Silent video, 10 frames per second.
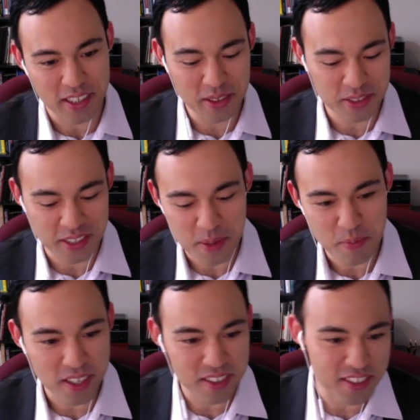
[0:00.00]

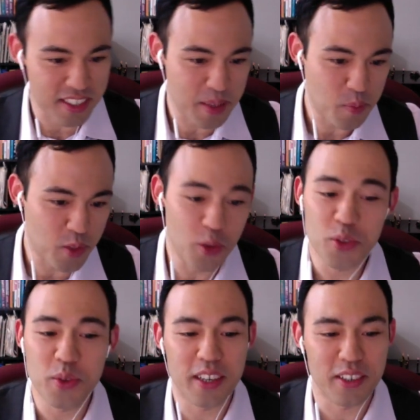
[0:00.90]
stop. Don't
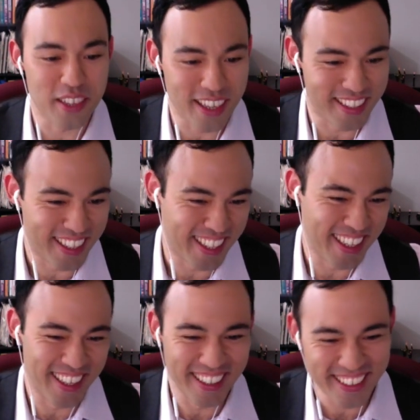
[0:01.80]
do that on the
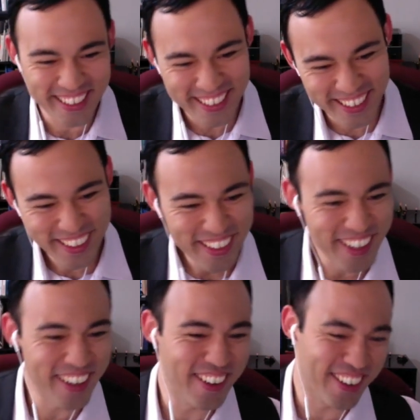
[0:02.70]
SAT.
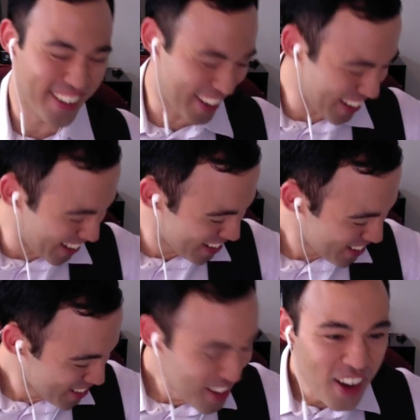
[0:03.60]
Okay.
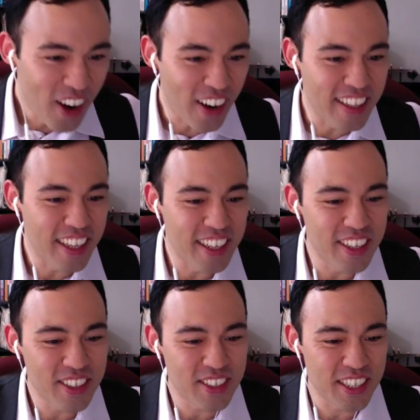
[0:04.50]
All right, and then
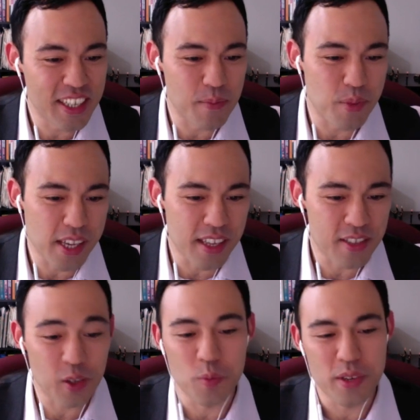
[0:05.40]
here's
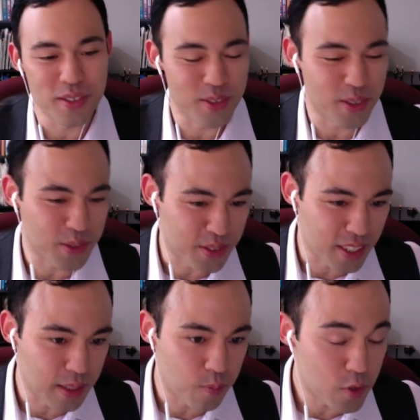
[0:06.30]
circle B and circle
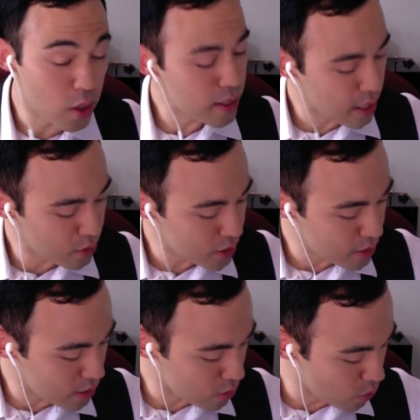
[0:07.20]
C. So it tells us
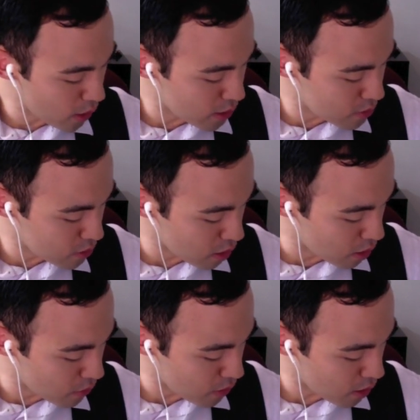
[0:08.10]
that the radius
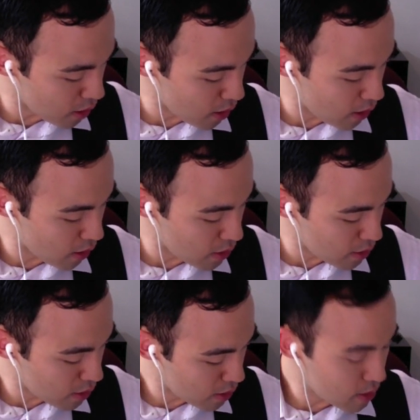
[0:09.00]
of A
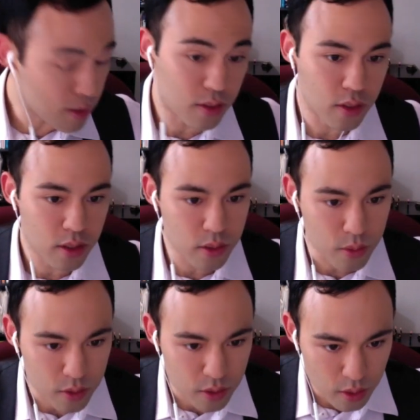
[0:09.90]
is 2.
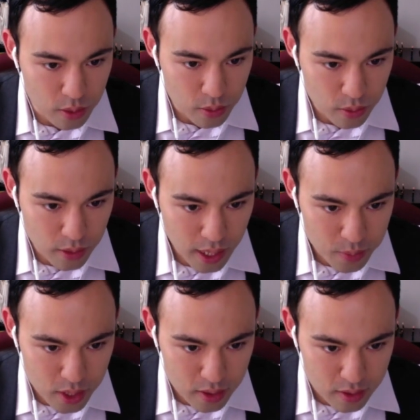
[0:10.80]
So that
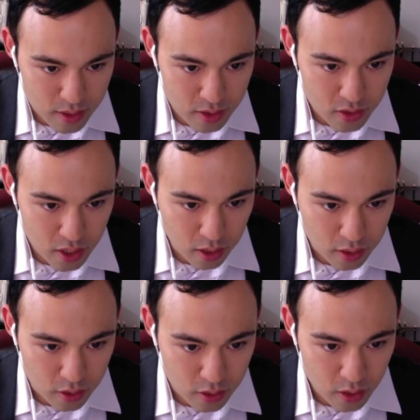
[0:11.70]
means this chunk
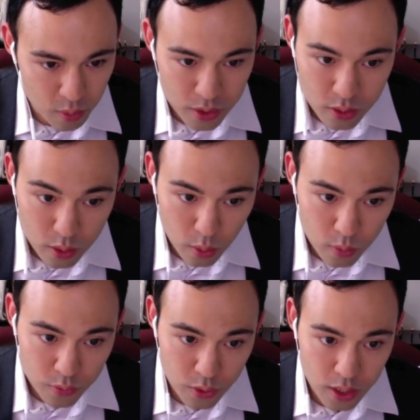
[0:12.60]
is 2, but
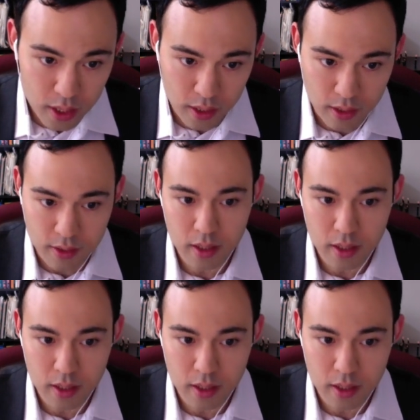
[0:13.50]
don't forget